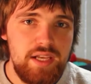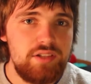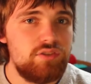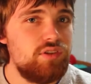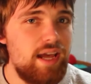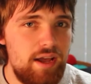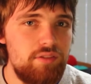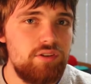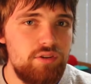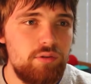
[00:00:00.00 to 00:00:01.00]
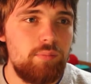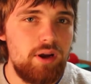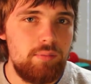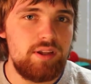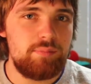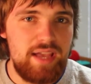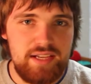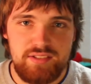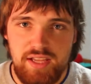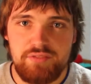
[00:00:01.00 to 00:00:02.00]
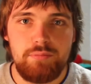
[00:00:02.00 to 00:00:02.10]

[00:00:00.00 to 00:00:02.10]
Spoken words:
So now the New Republic /